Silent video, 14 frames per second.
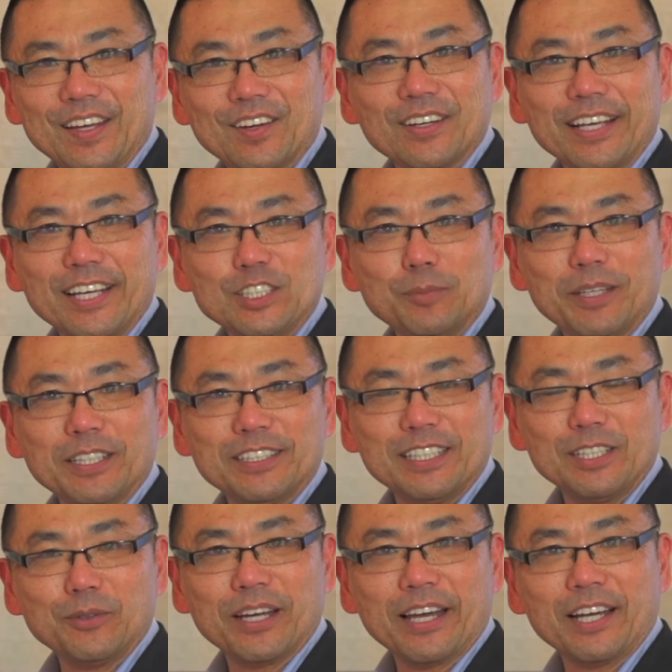Here at
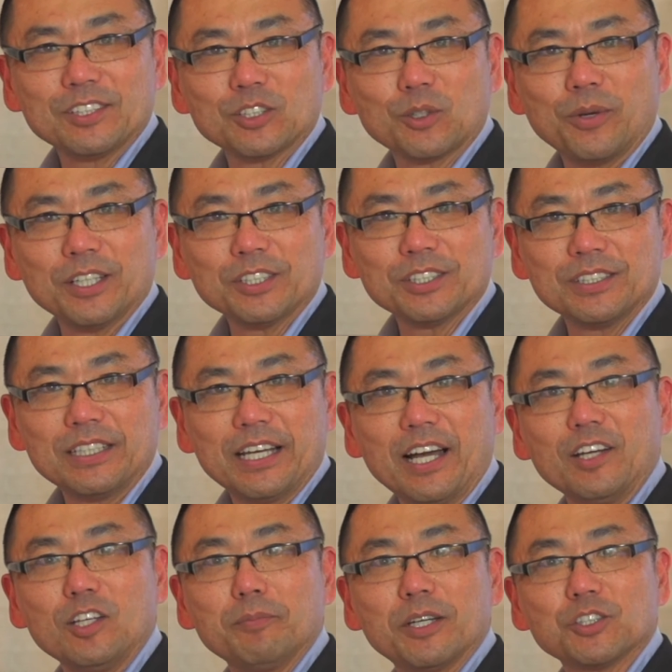AGBT, we asked the question,
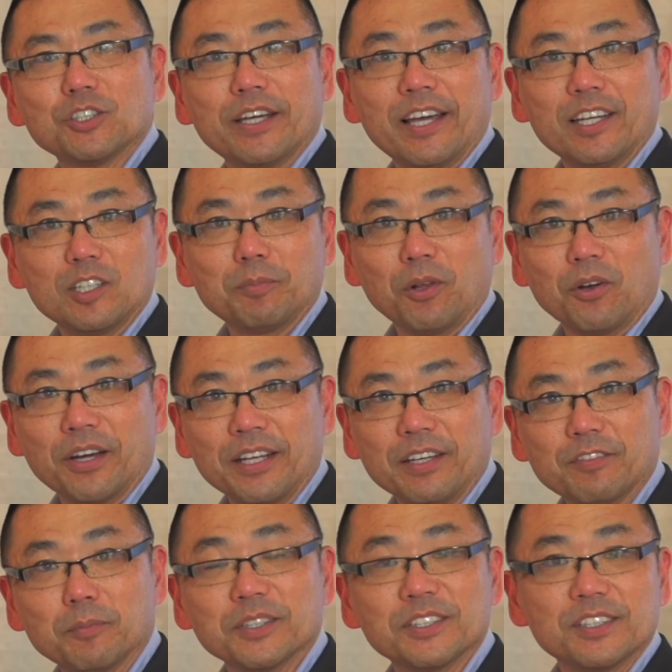how do you measure
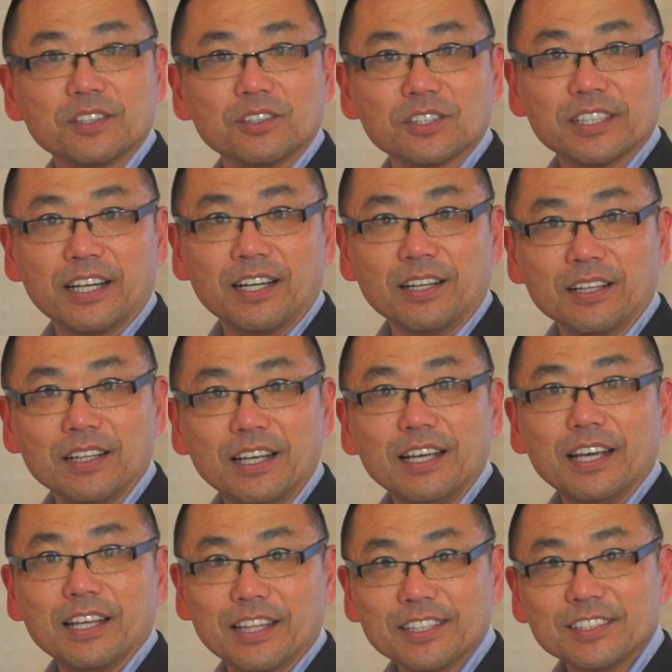aneuploidy from a single cell
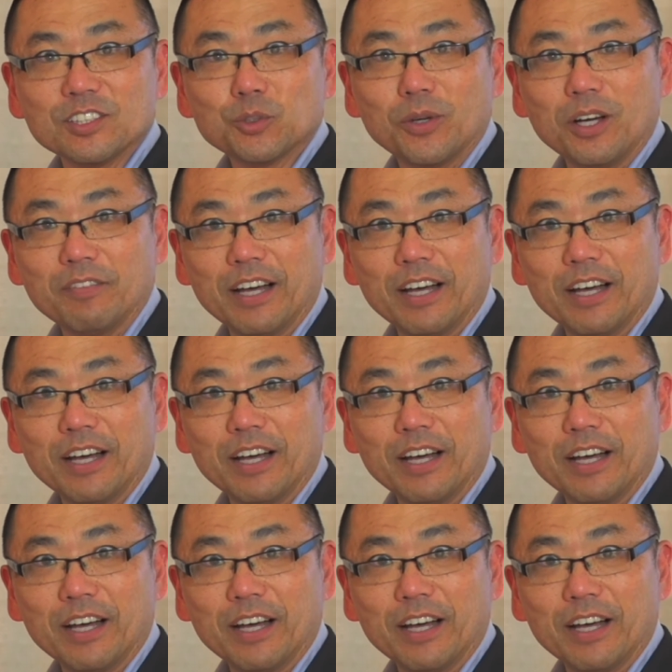in less than 12